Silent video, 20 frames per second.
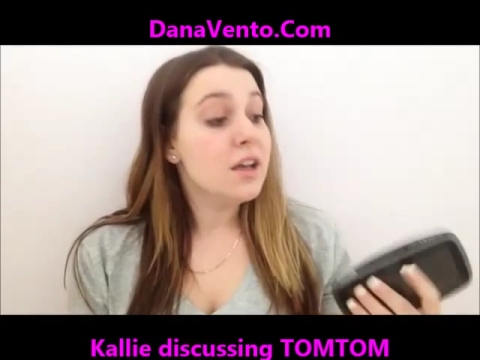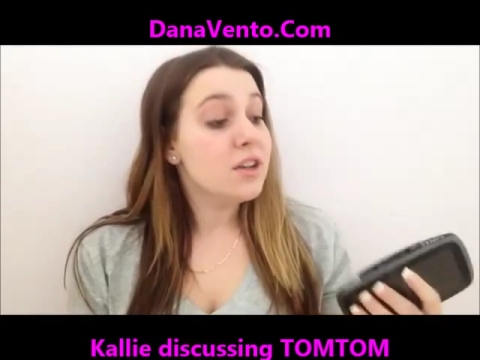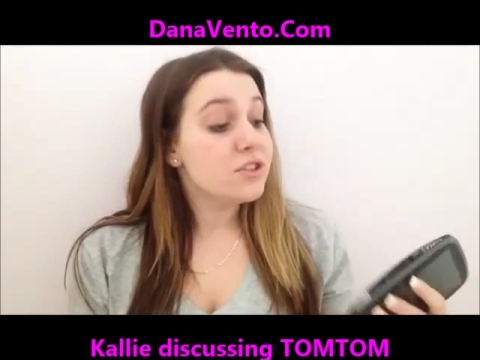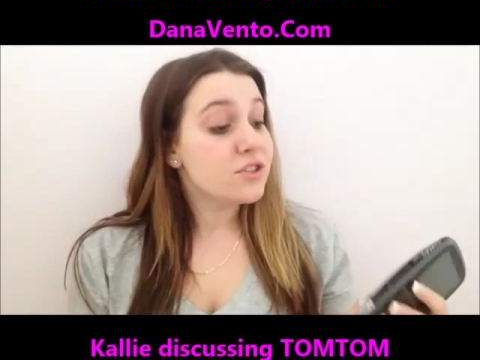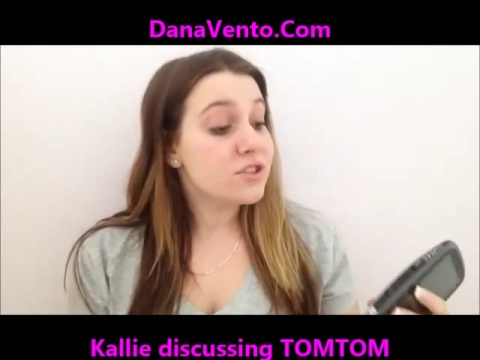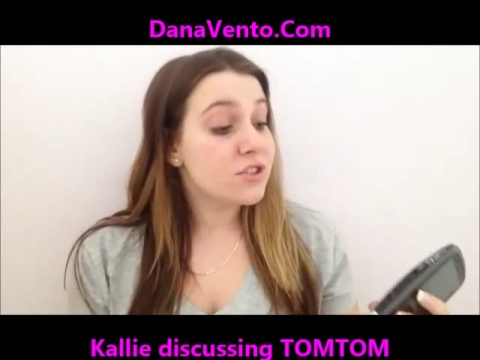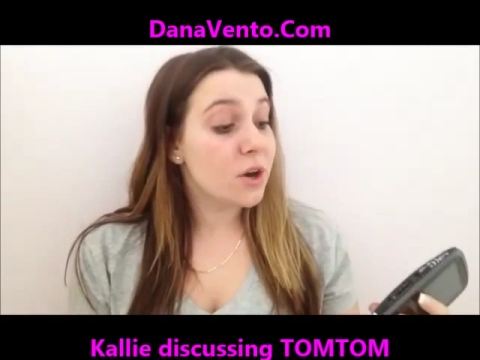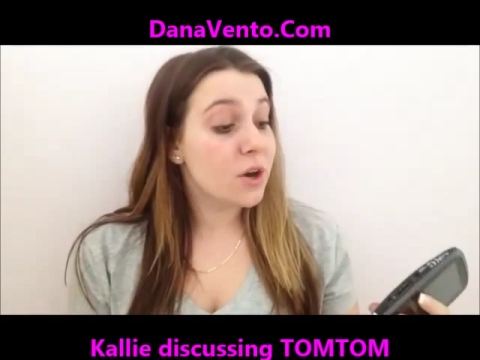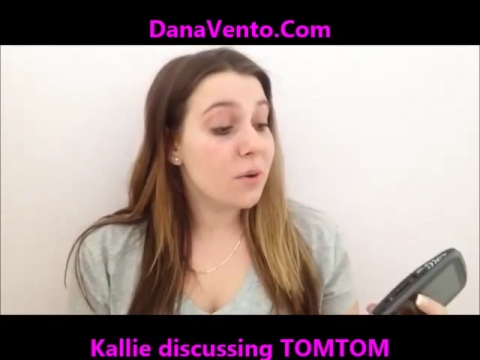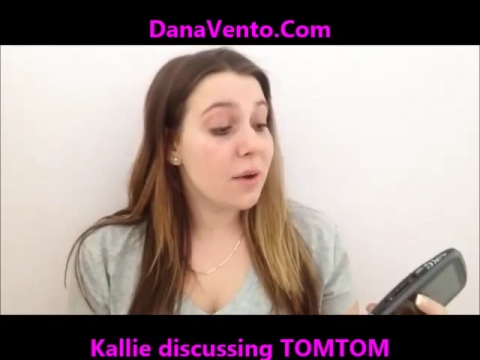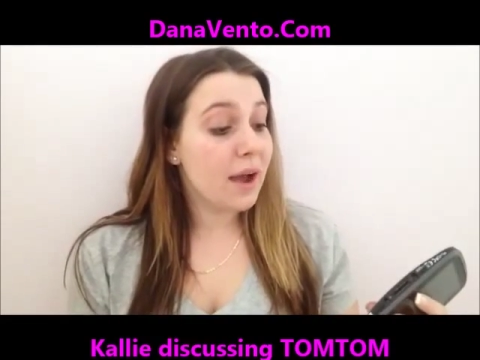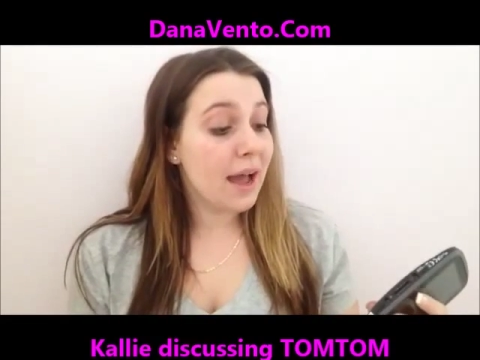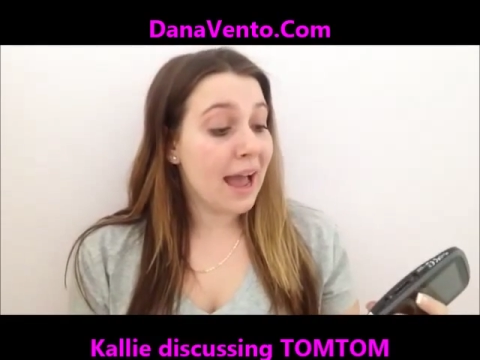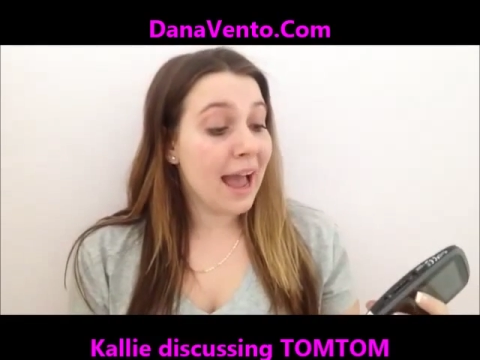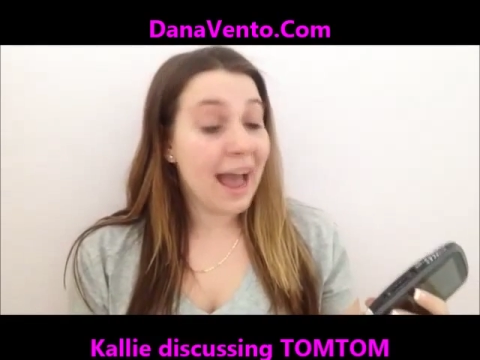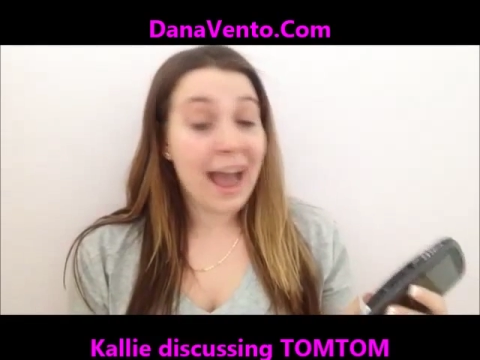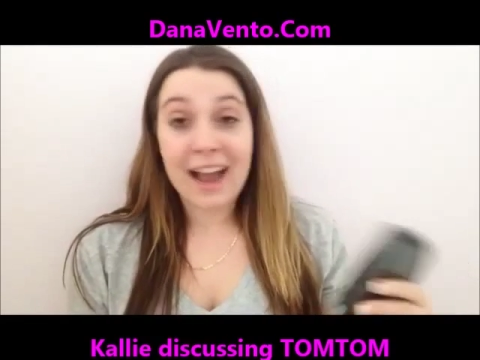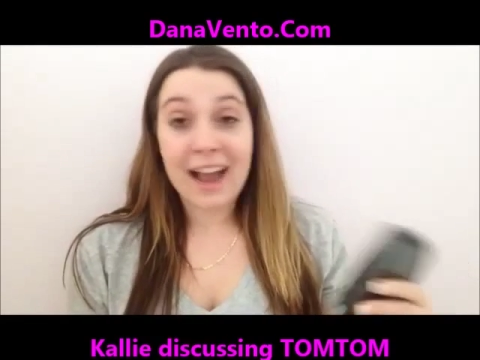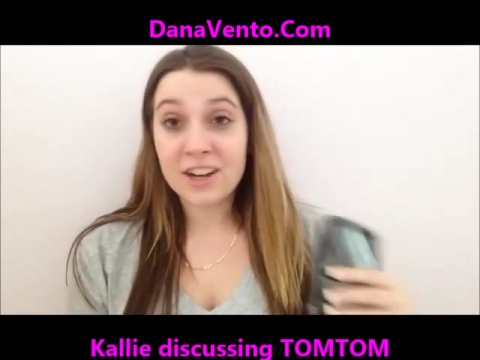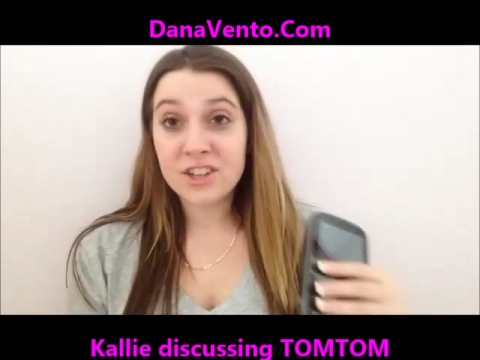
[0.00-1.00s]
So
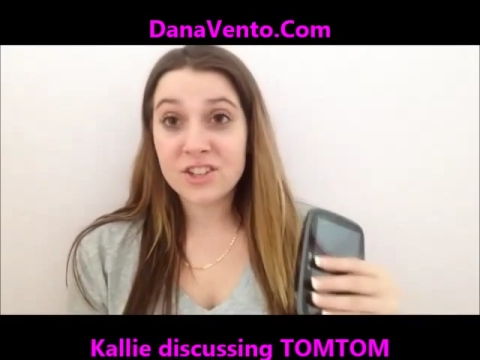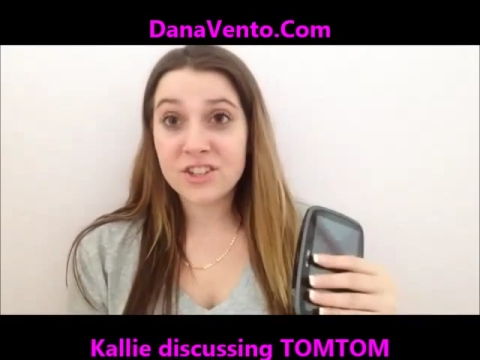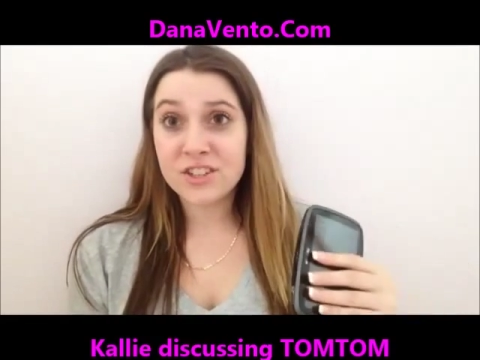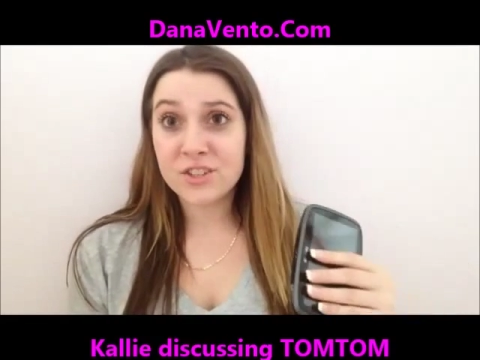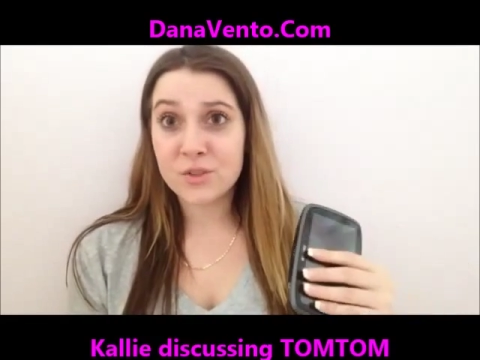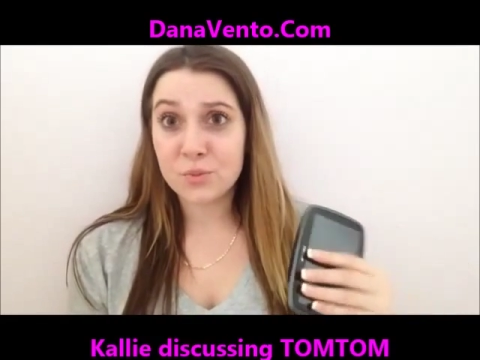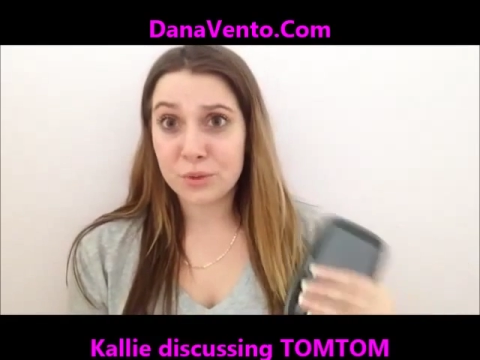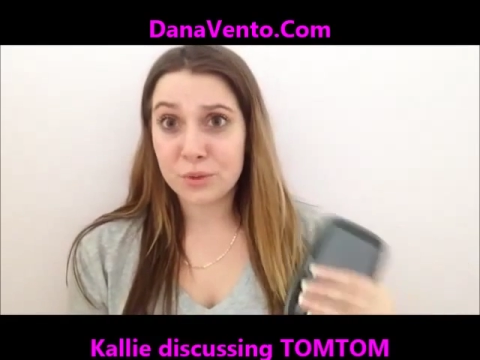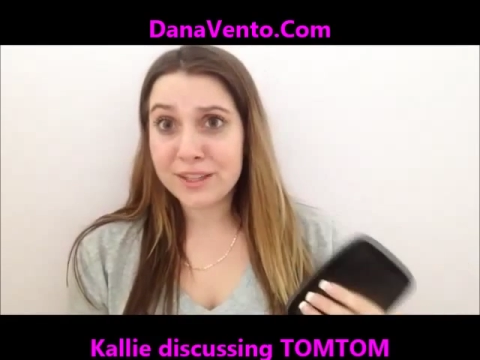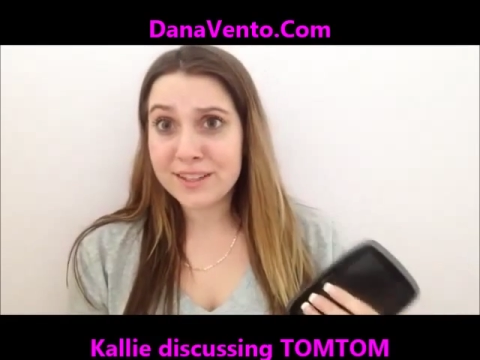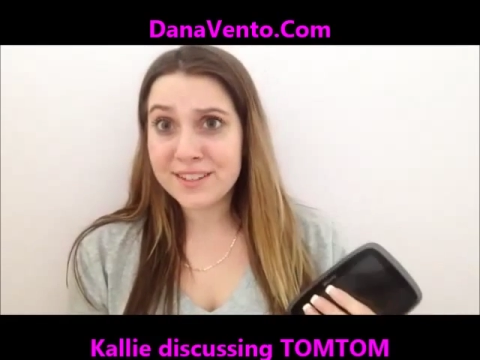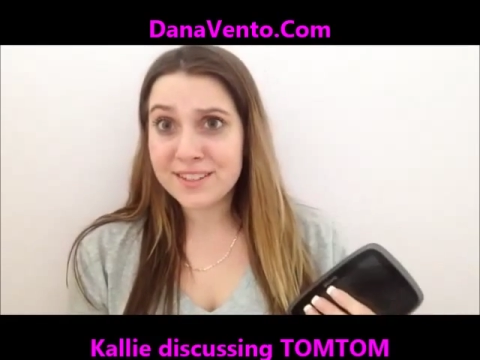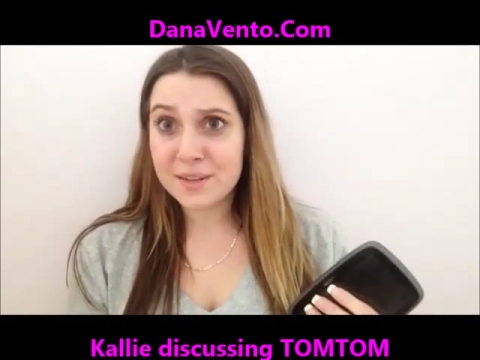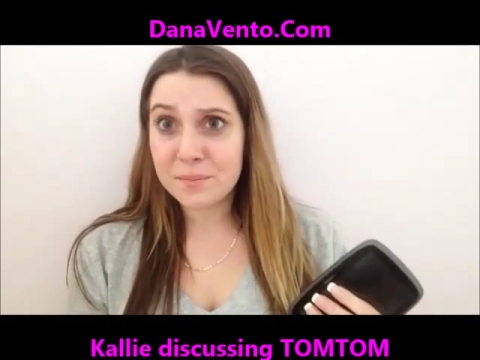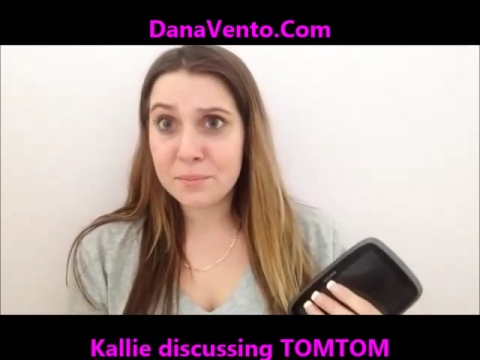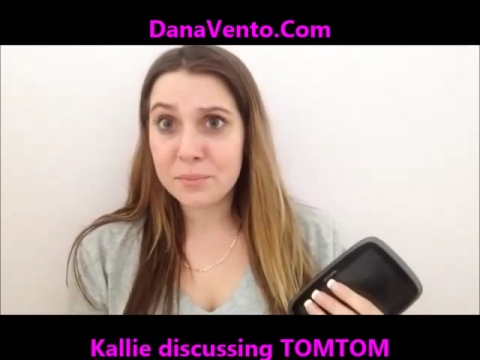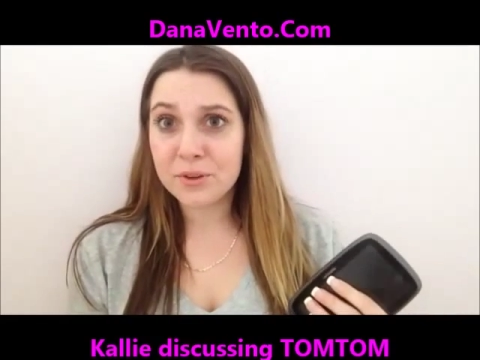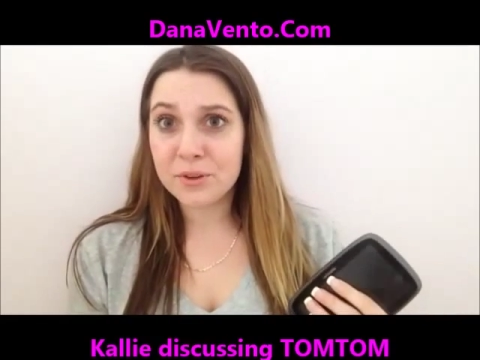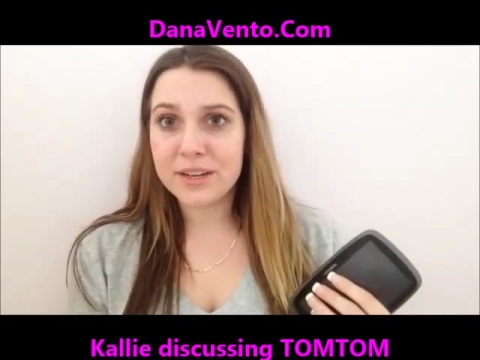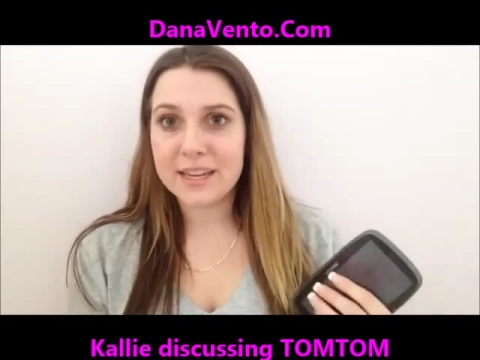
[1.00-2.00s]
actually, it's really
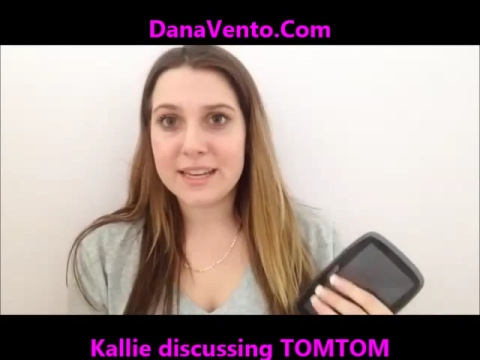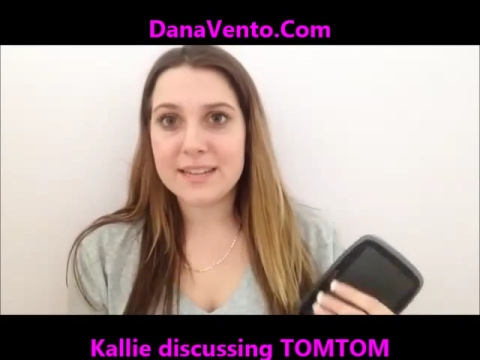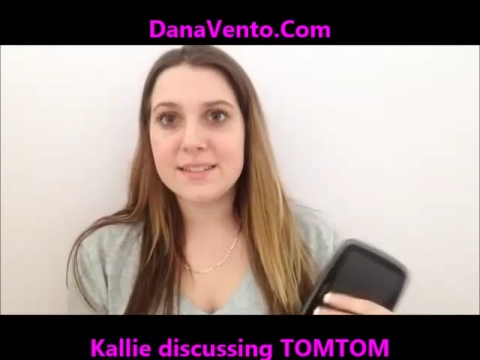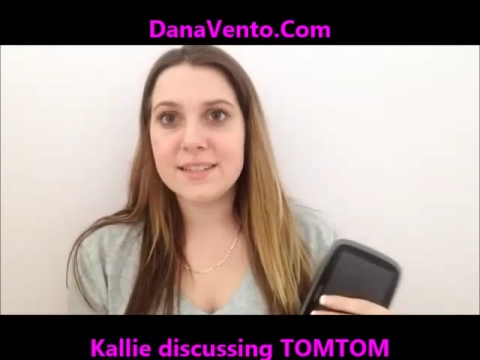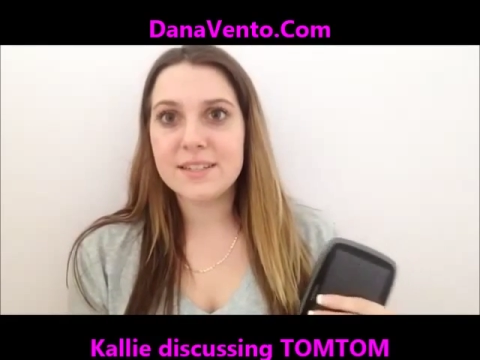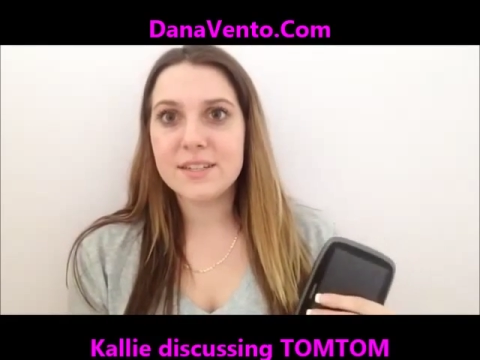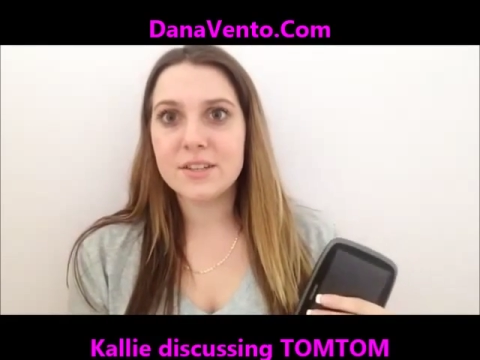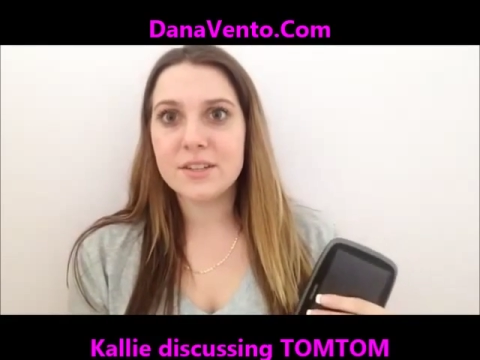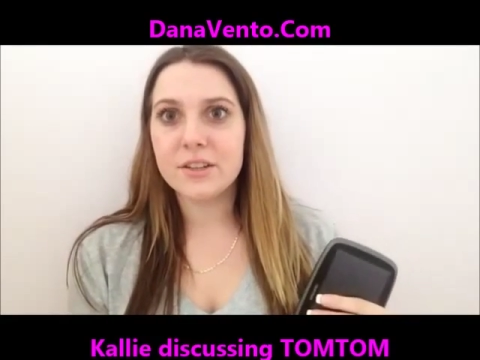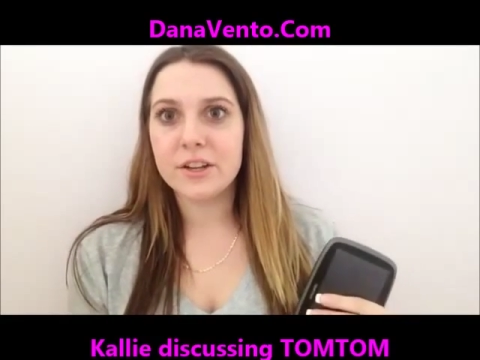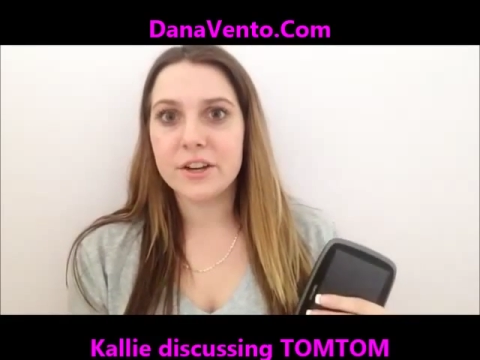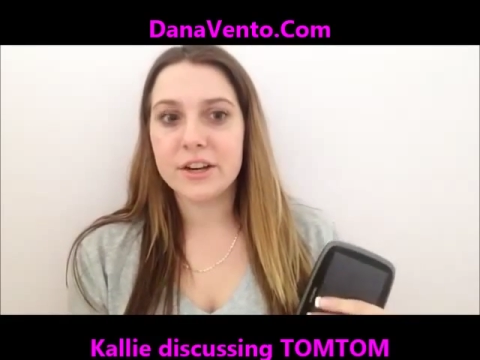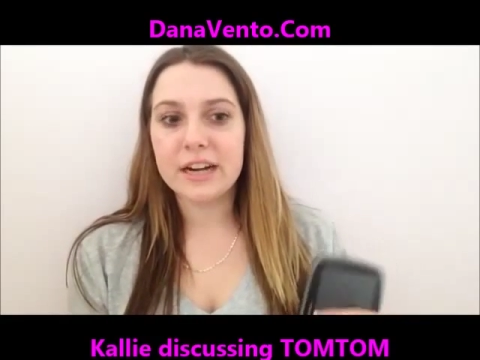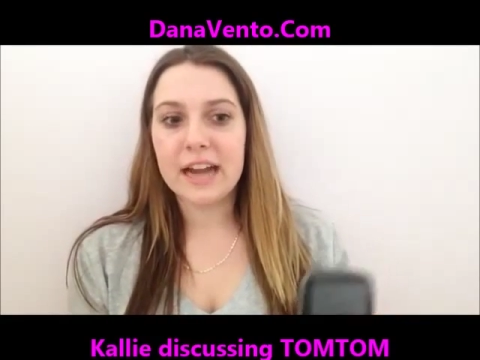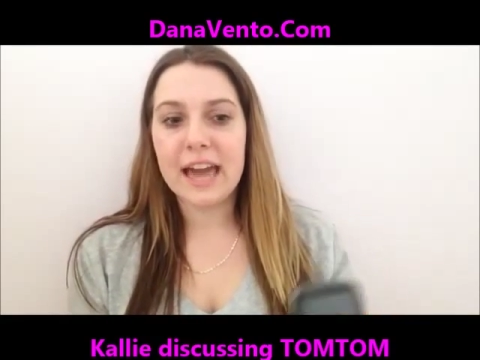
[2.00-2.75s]
simple and easy to learn,